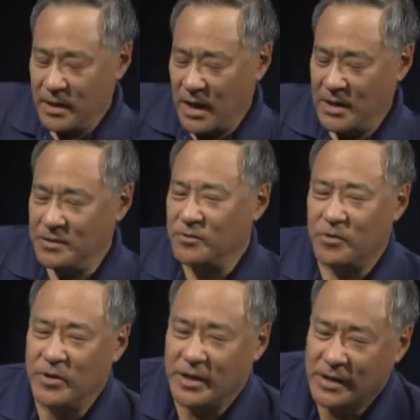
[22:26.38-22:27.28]
I don't
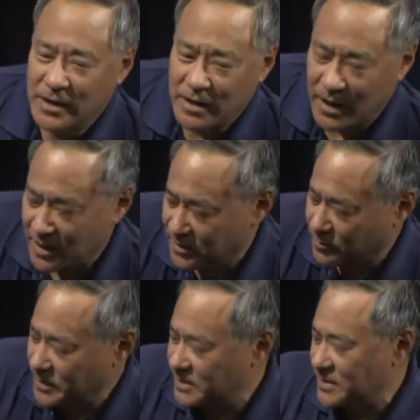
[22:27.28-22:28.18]
agree. Oh, and really?
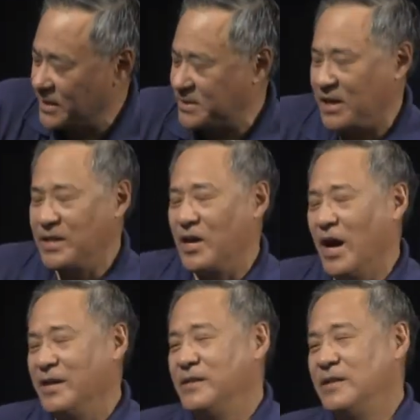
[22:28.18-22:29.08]
the reason I say that